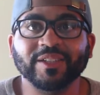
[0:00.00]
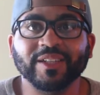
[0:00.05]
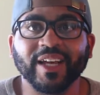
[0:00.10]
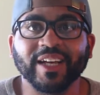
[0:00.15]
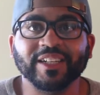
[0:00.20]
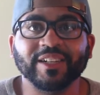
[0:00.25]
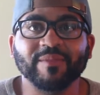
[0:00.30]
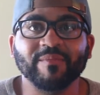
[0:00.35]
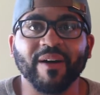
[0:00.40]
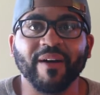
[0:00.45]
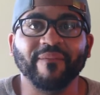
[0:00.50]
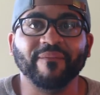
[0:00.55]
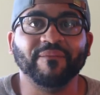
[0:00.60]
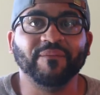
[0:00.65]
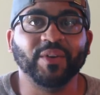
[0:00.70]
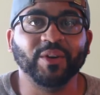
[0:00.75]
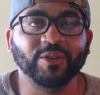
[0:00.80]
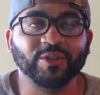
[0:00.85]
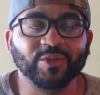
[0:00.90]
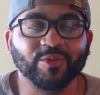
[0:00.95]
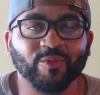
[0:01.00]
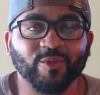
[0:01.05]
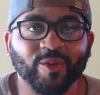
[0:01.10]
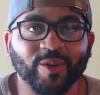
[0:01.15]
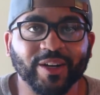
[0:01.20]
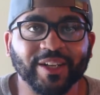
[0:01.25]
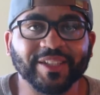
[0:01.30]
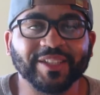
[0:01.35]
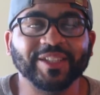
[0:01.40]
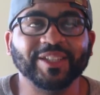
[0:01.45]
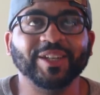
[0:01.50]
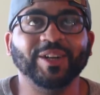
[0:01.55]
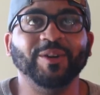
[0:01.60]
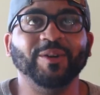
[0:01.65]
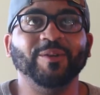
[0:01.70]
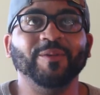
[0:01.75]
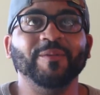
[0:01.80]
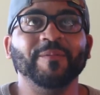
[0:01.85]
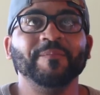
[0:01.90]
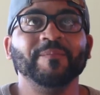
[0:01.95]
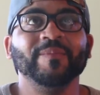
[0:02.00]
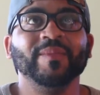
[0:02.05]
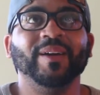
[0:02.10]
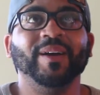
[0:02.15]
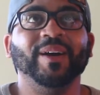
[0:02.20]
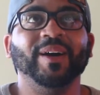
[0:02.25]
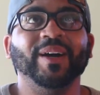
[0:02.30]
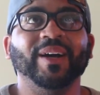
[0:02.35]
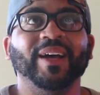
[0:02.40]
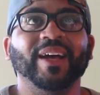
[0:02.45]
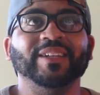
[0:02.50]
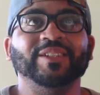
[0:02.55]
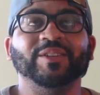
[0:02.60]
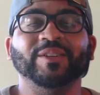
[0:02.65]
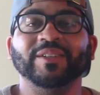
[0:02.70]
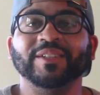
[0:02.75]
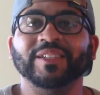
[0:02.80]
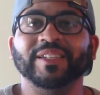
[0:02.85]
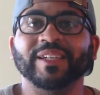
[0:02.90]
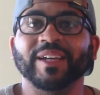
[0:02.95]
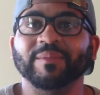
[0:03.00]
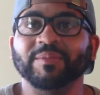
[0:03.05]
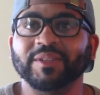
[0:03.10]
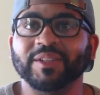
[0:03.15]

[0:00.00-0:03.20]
It's actually my first one, so as you can see, I'm